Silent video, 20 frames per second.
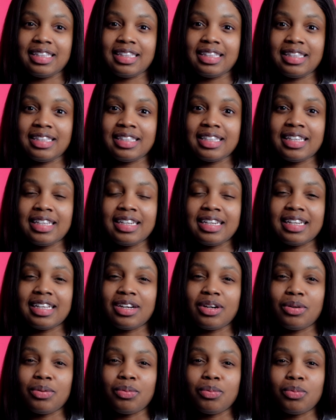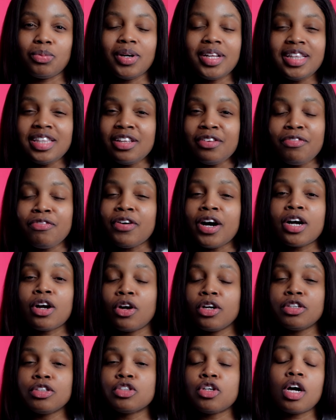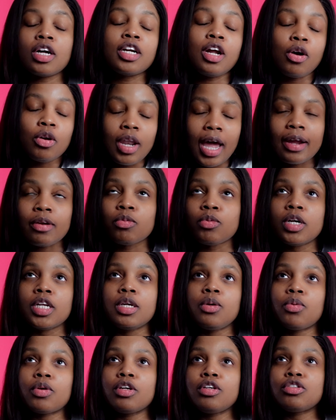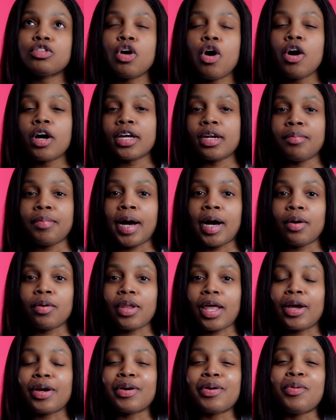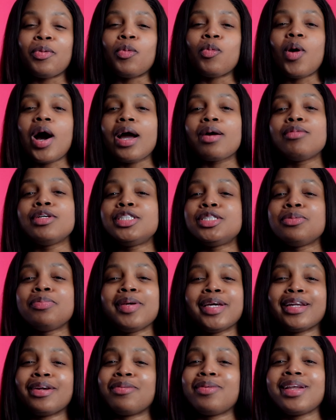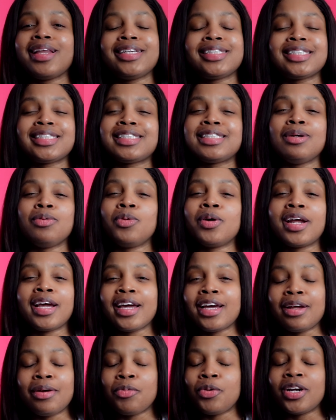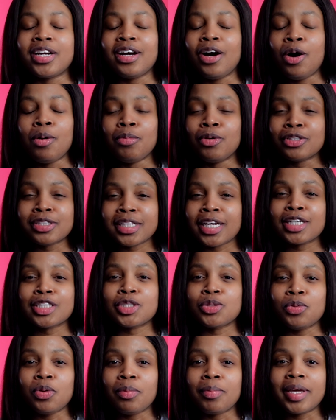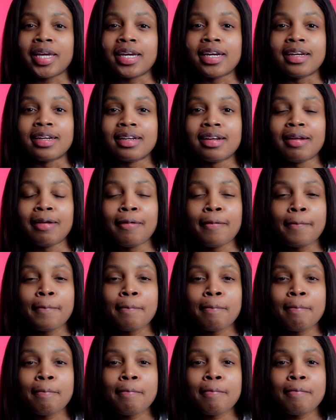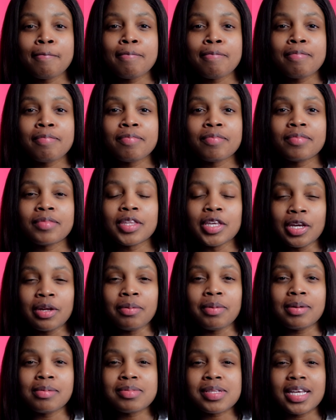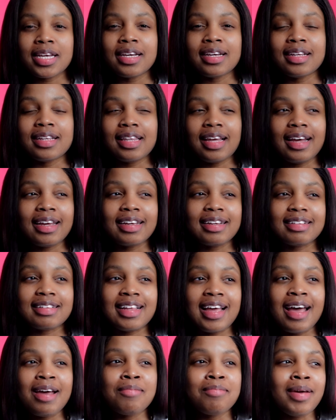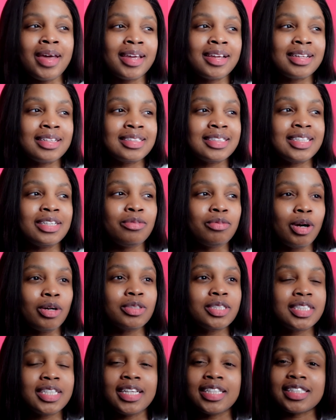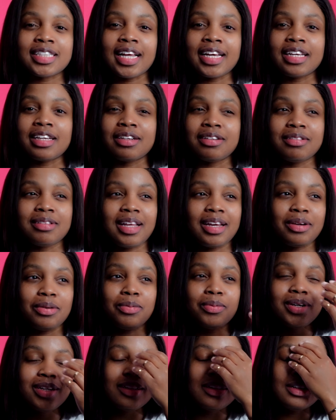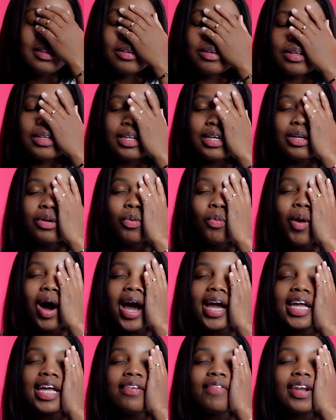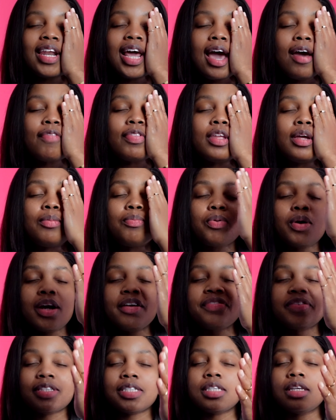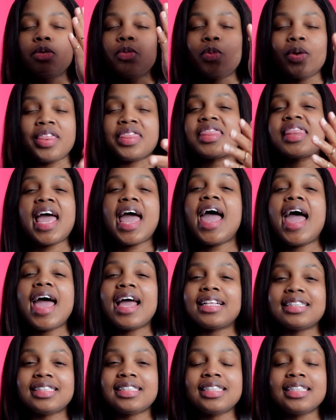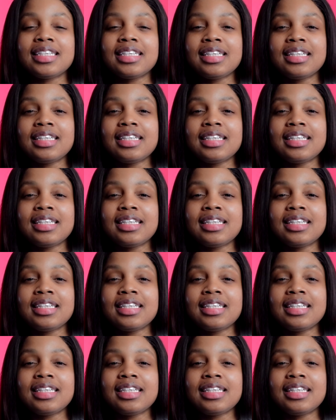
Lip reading: then what the fuck are you talking? No, like, really, what are you talking about? Like, why would you be in a relationship with a homosexual man? You get what I'm saying? Like, that makes zero sense. Like what? Why even have to preface it with that?